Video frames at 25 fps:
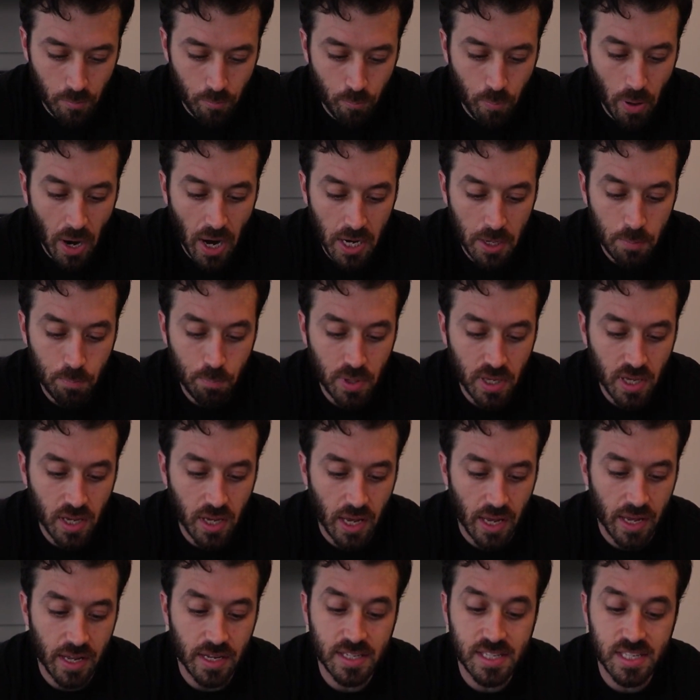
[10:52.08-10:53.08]

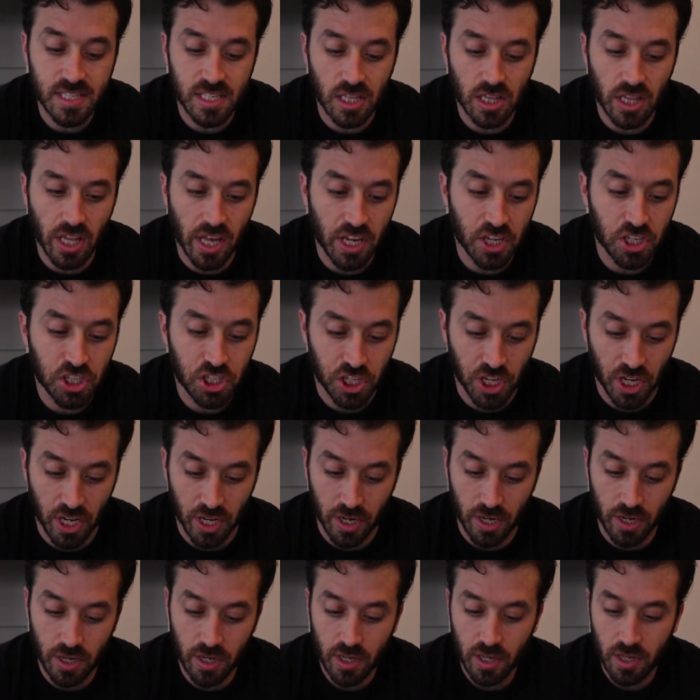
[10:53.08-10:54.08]
piping
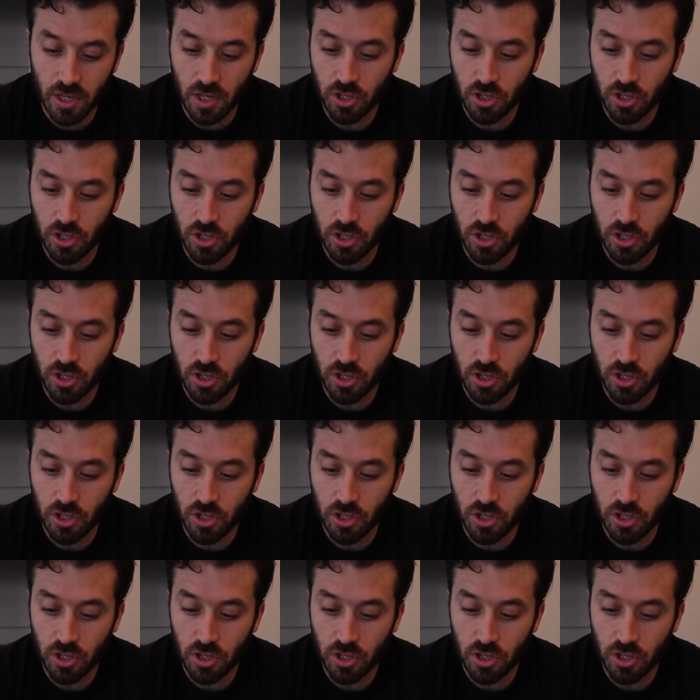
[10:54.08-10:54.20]
insulation